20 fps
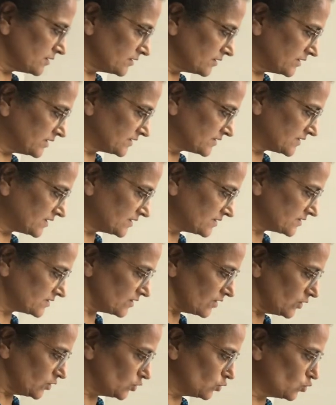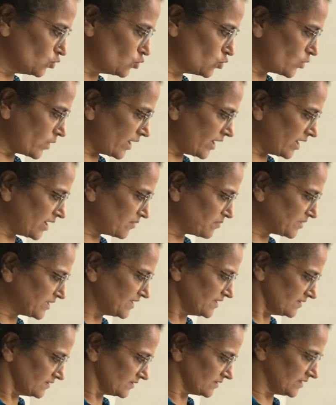this is 2a
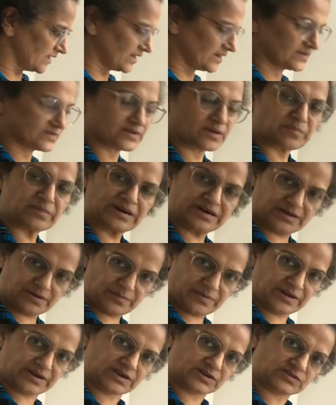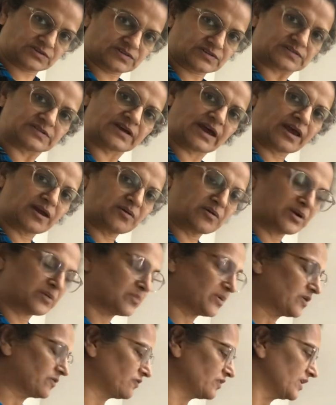means there is a multiplication sign in
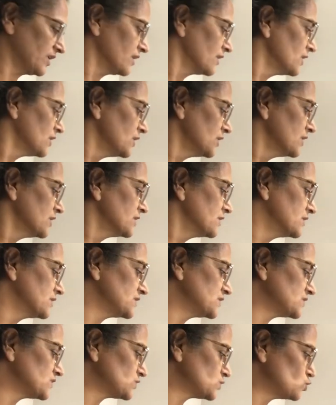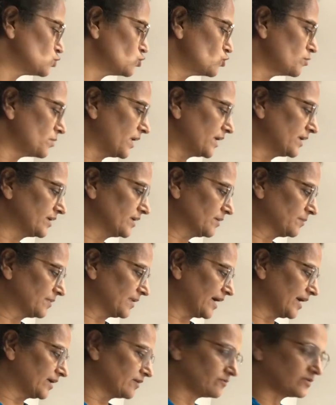between. This is 2
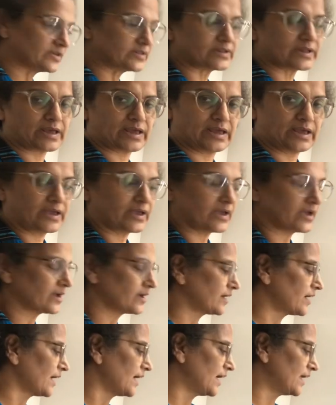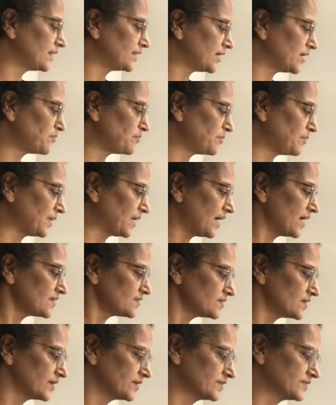multiplied with a and then
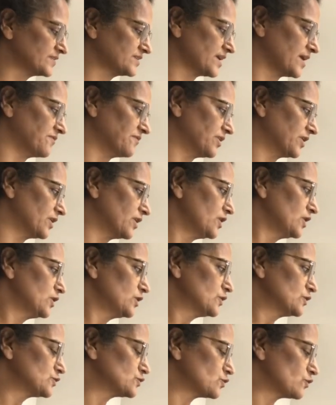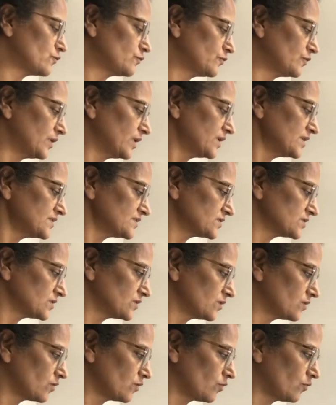plus 7. So first
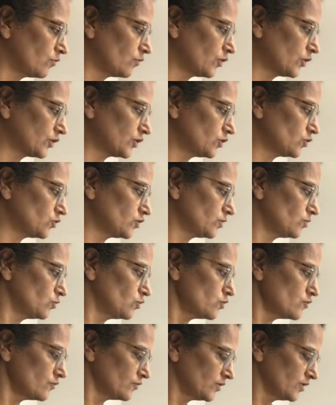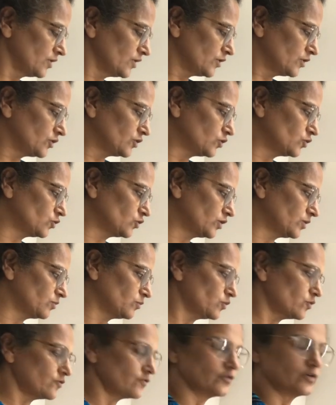what you remove? You
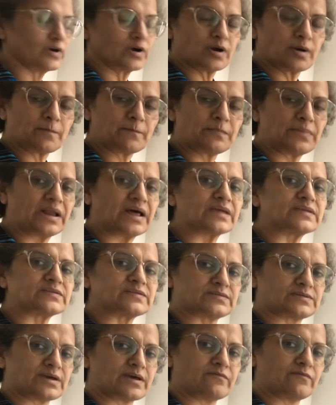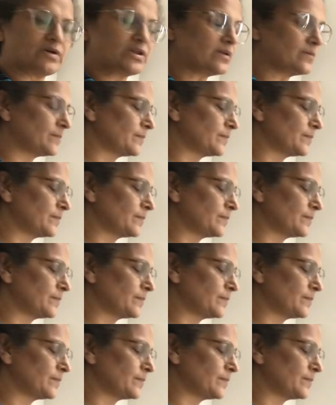remove plus 7